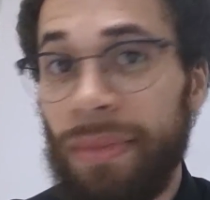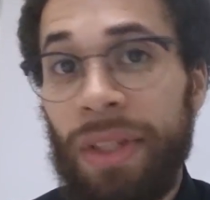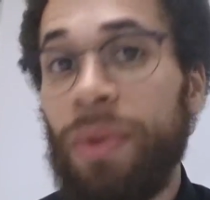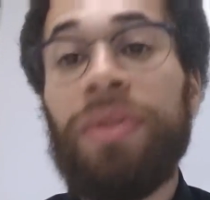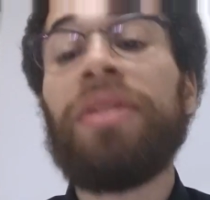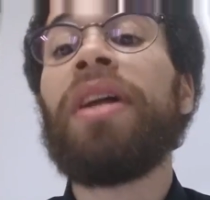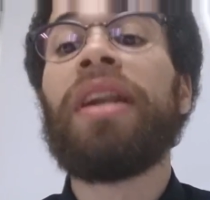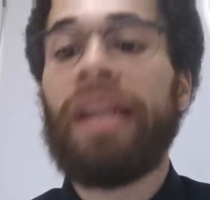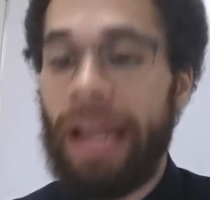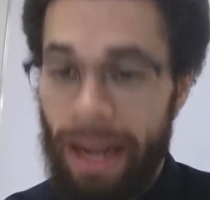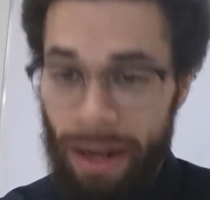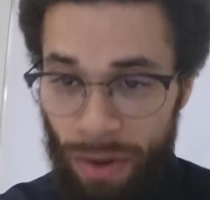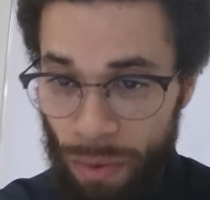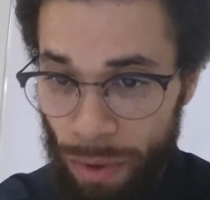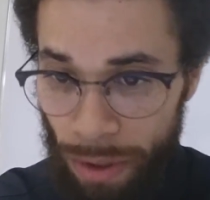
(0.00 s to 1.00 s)
There was none of
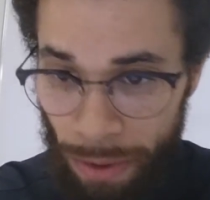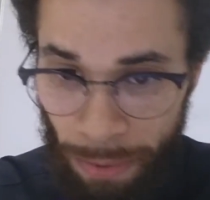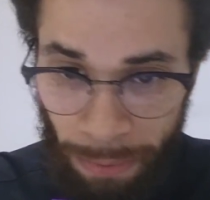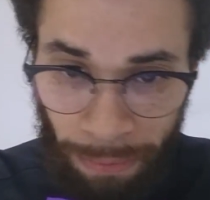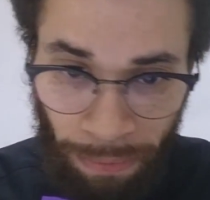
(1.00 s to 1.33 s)
that going on.